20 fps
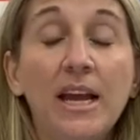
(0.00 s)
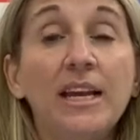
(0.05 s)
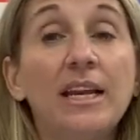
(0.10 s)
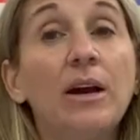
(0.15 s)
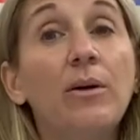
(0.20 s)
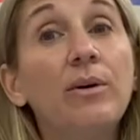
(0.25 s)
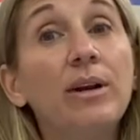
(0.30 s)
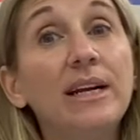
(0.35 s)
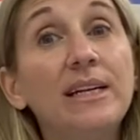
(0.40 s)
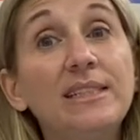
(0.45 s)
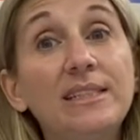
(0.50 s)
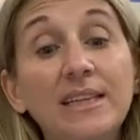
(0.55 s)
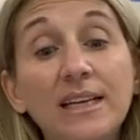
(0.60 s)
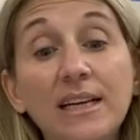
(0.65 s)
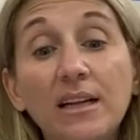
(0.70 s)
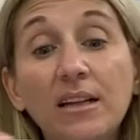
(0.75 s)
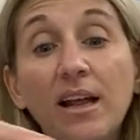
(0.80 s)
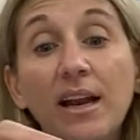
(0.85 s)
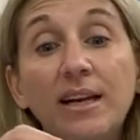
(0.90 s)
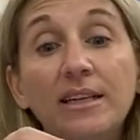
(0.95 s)
Now what I see
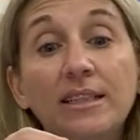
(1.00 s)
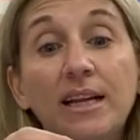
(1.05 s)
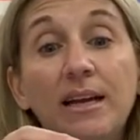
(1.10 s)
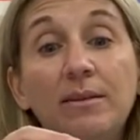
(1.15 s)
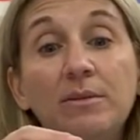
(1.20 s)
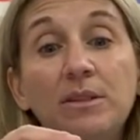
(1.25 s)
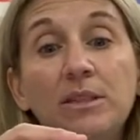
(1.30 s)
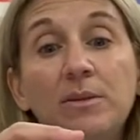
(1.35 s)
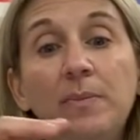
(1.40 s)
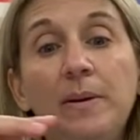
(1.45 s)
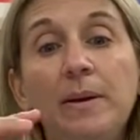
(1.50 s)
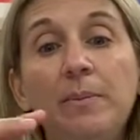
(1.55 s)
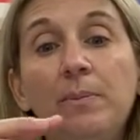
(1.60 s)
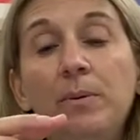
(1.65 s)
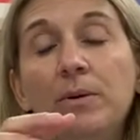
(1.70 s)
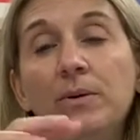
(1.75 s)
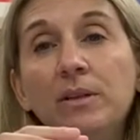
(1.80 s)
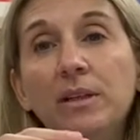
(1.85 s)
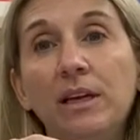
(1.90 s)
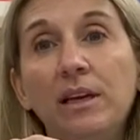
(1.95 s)
a lot of times is
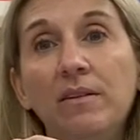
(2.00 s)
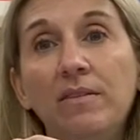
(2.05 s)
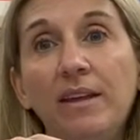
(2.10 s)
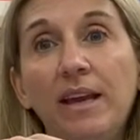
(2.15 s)
people leave